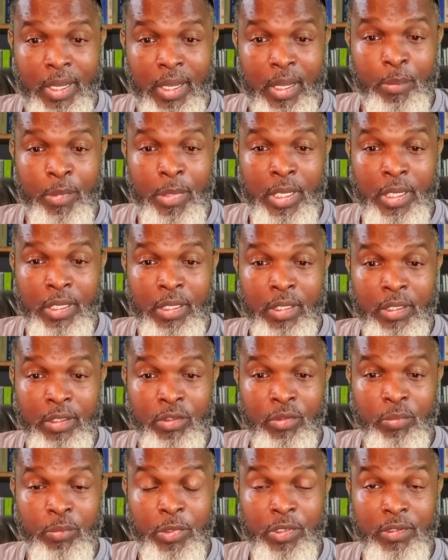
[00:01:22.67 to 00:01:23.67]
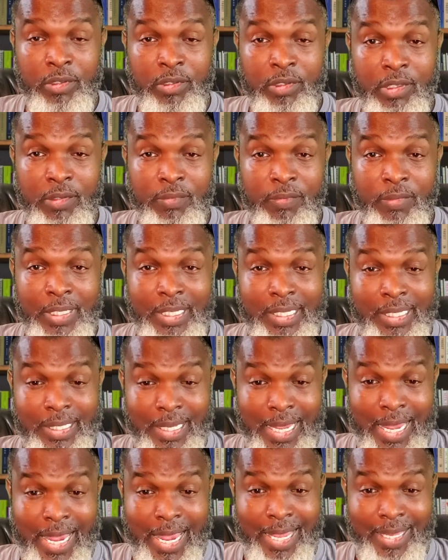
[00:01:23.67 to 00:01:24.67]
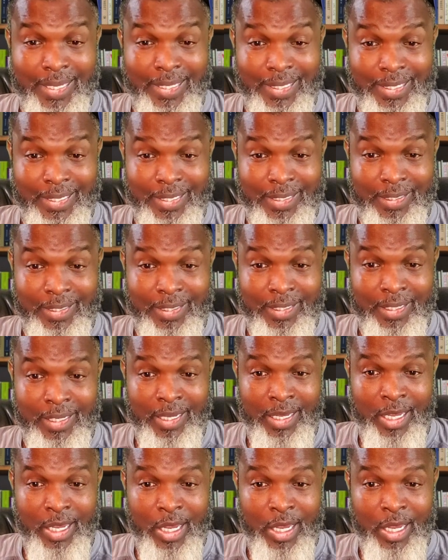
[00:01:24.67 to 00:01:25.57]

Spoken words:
are making specific classes